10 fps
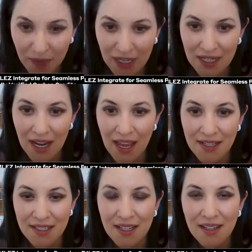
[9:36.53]
Right.
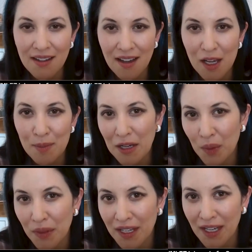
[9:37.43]
And I
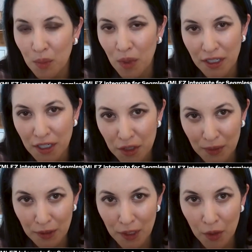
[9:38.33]
don't think anyone can
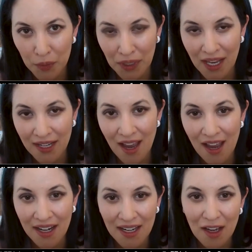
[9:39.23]
do it alone. And
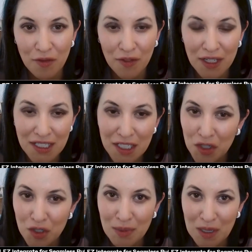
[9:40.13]
I have
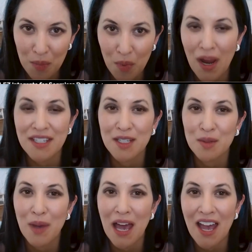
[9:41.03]
continued to be
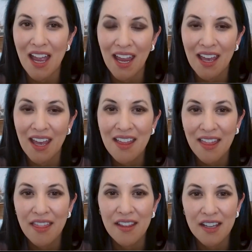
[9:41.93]
impressed by
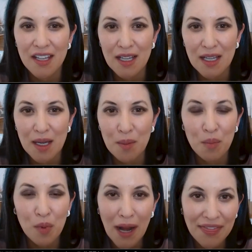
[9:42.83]
the
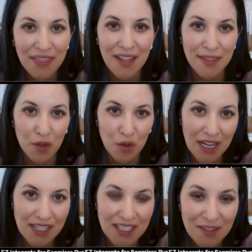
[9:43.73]
breadth and the
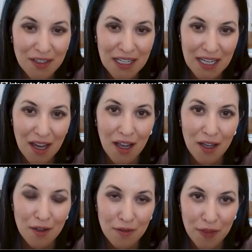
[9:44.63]
creativity
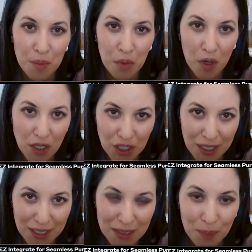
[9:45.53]
of the
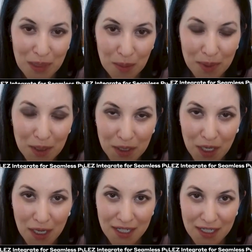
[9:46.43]
projects being
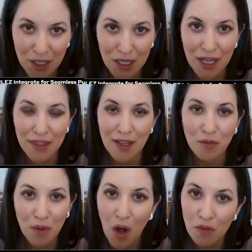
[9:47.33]
built on Hedera that
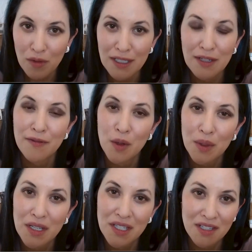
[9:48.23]
are really
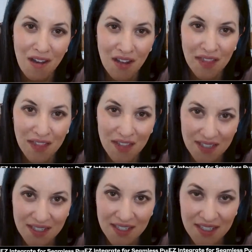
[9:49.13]
focused on
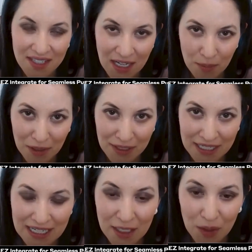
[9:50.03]
this
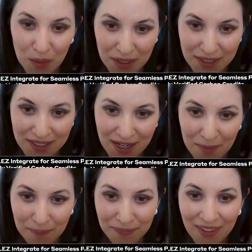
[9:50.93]
sustainability
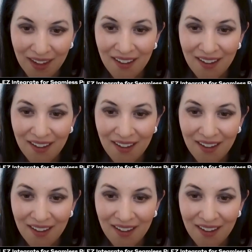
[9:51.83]
ecosystem.